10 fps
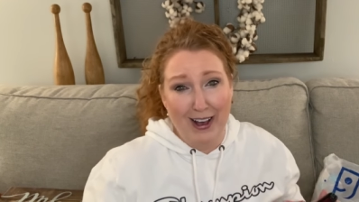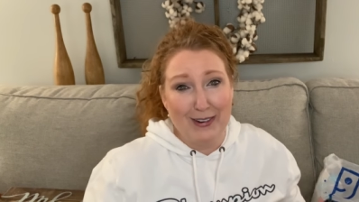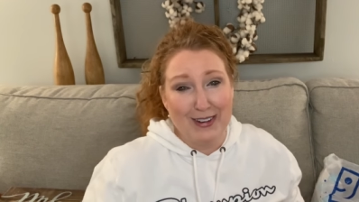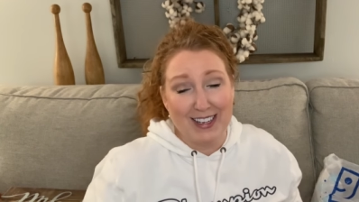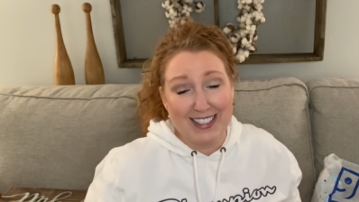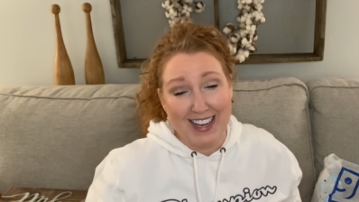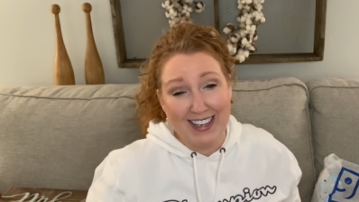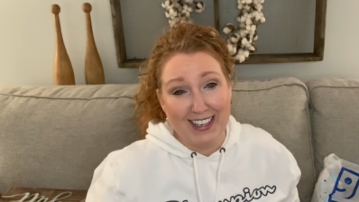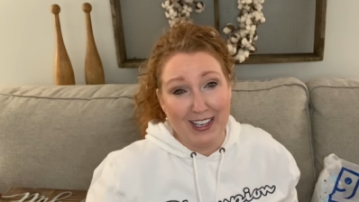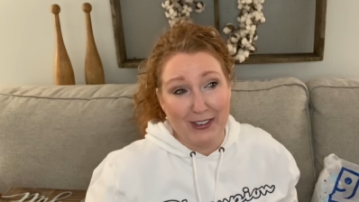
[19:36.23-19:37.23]
How
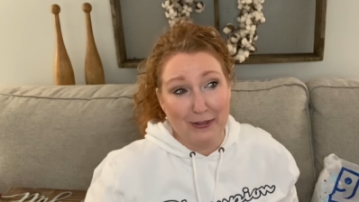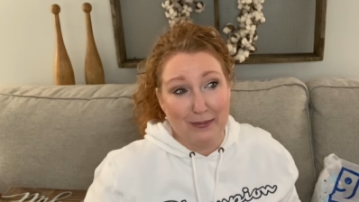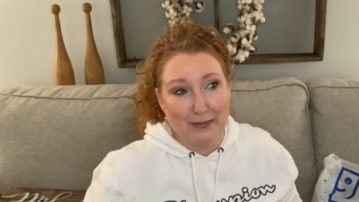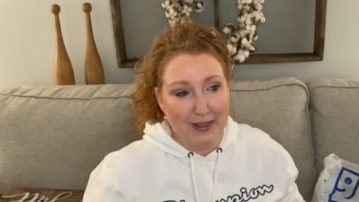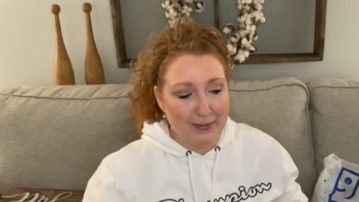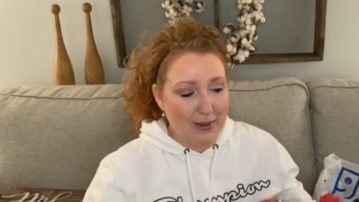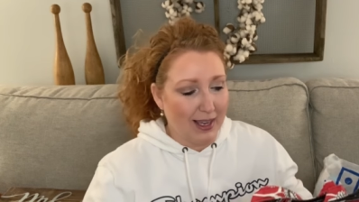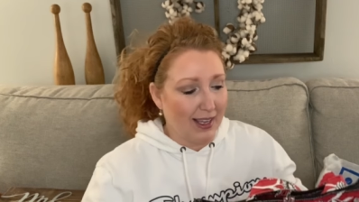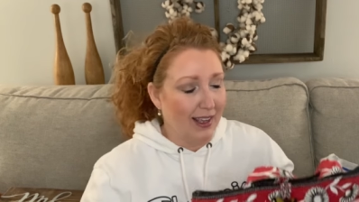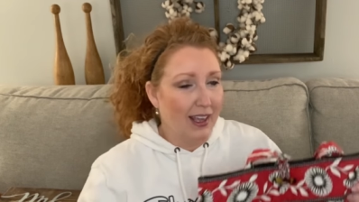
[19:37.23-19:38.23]
exciting can you
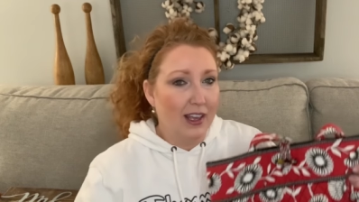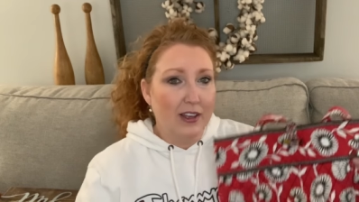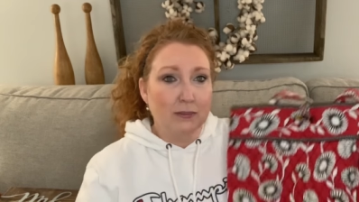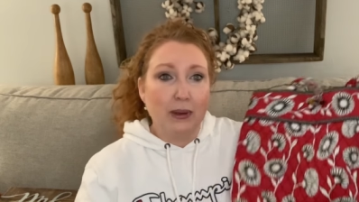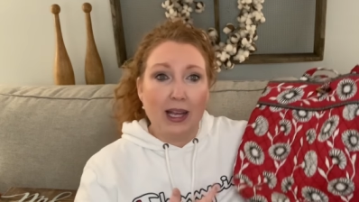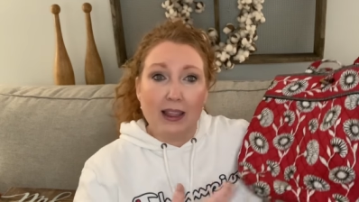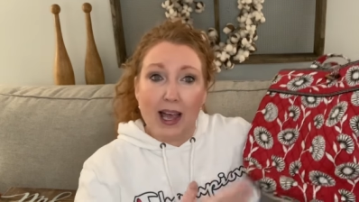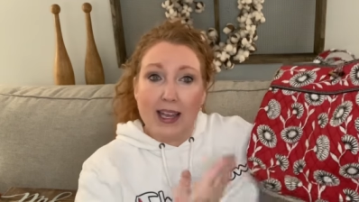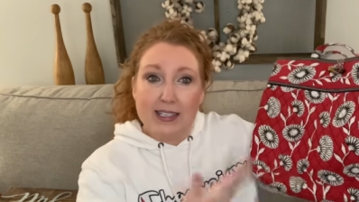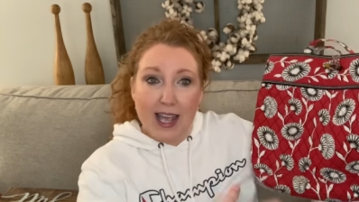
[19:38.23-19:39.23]
make it? But I
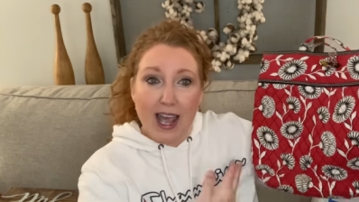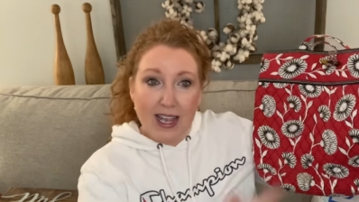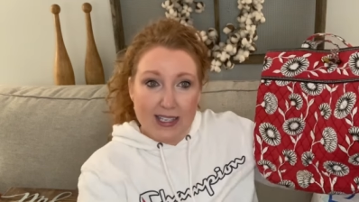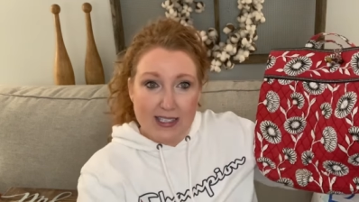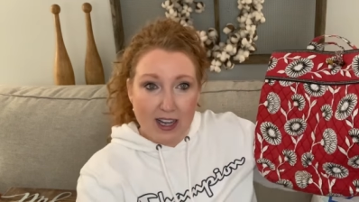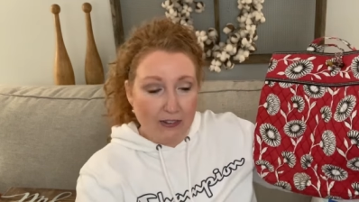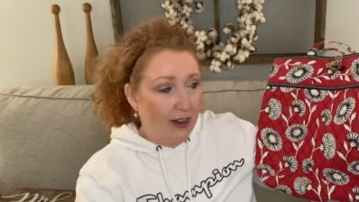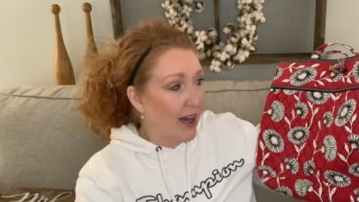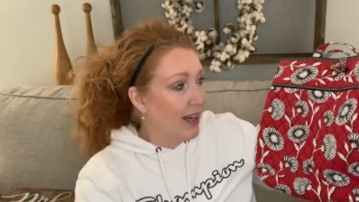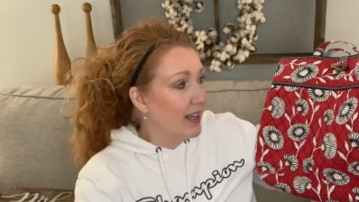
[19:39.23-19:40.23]
like to hang stuff
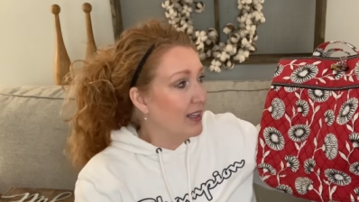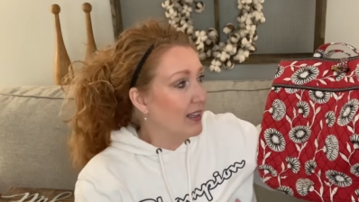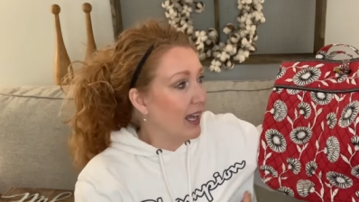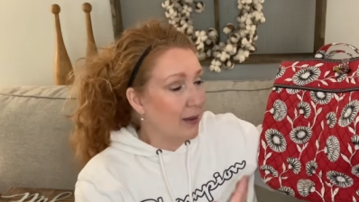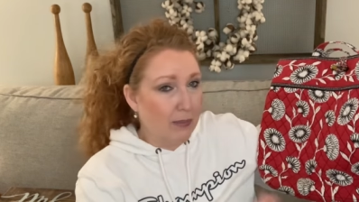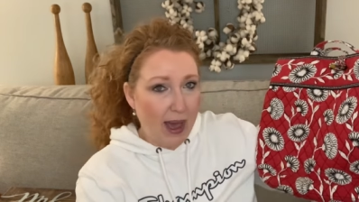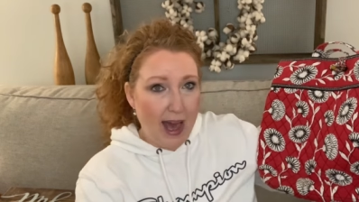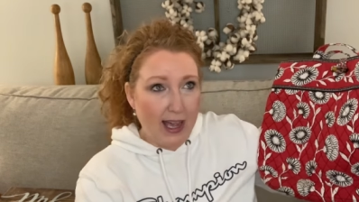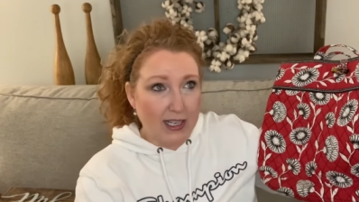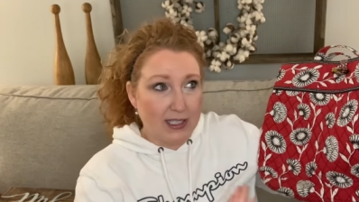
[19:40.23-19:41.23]
on it, like
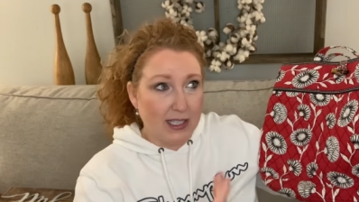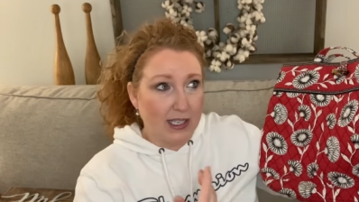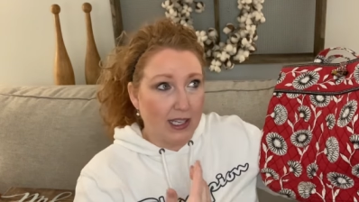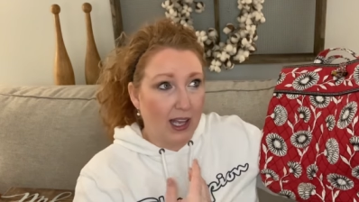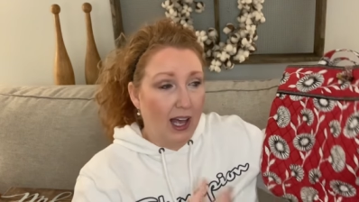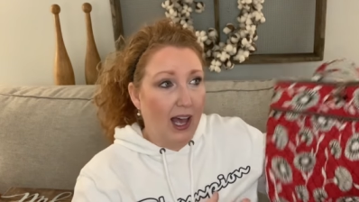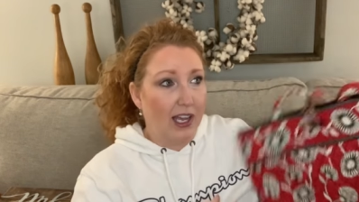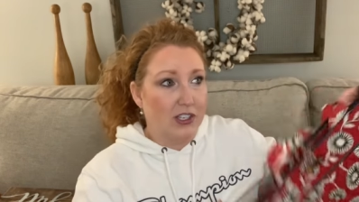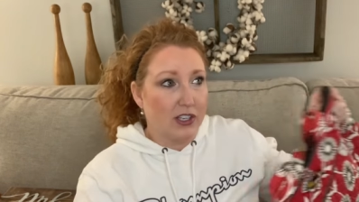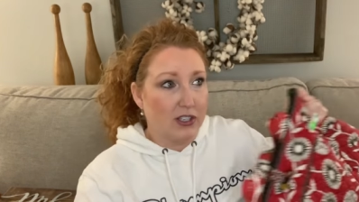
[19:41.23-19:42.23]
bags, and I
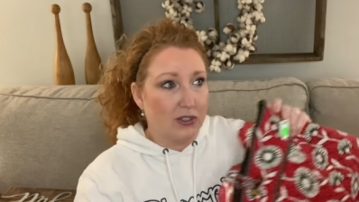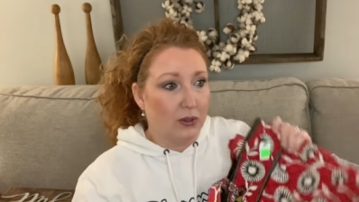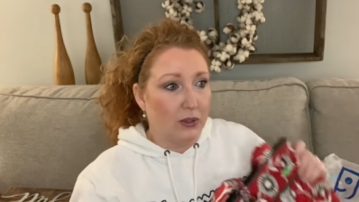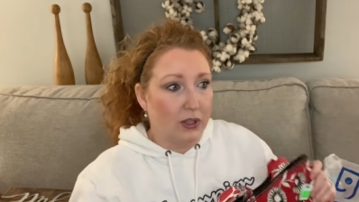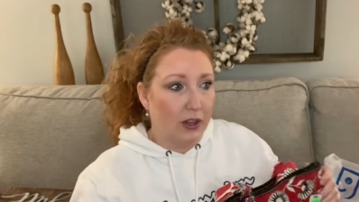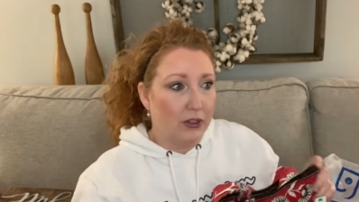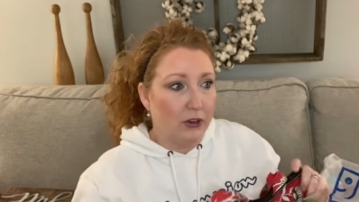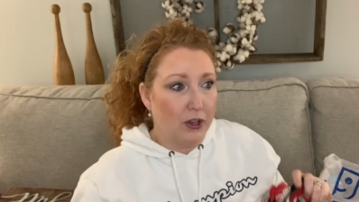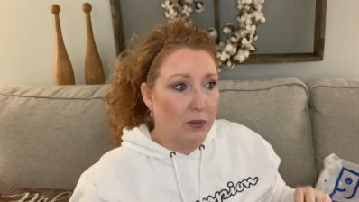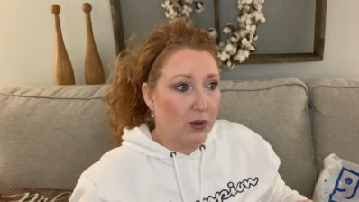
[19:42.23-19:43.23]
just sold a
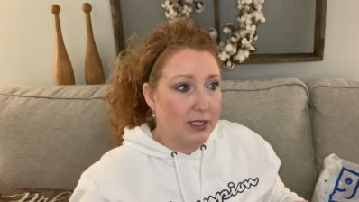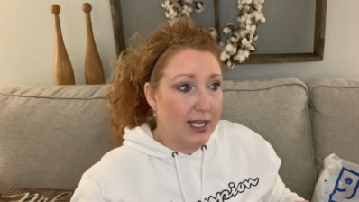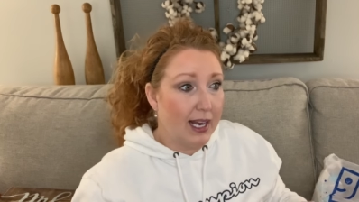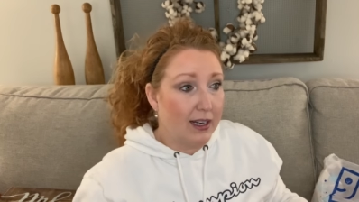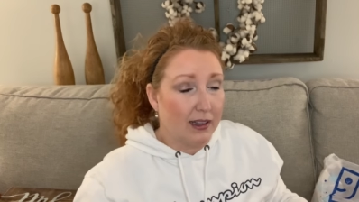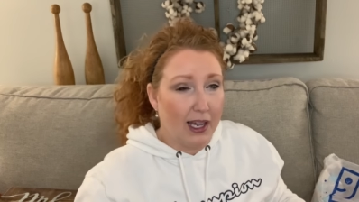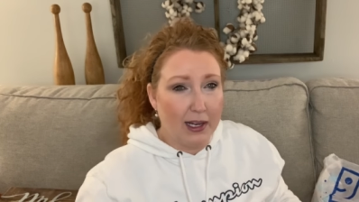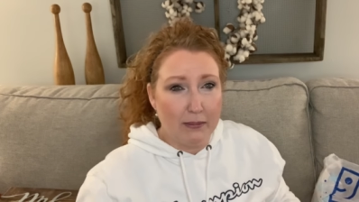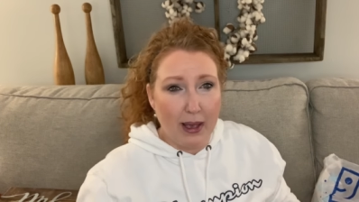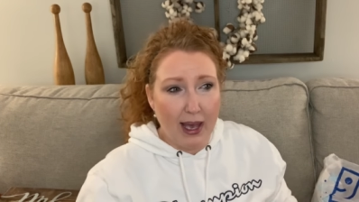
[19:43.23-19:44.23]
31
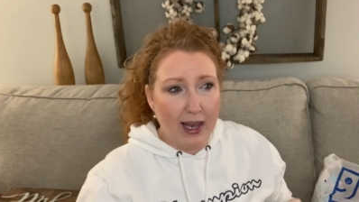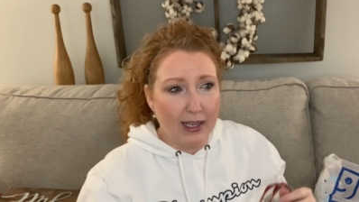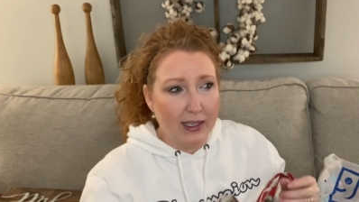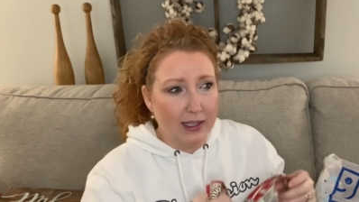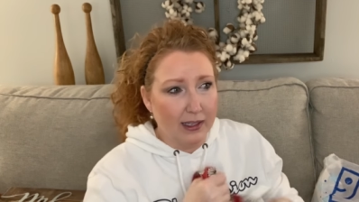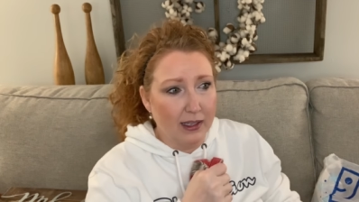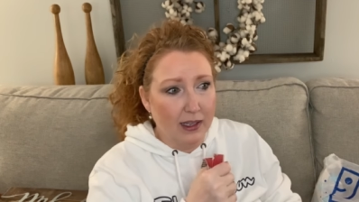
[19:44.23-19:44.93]
dandelion bag and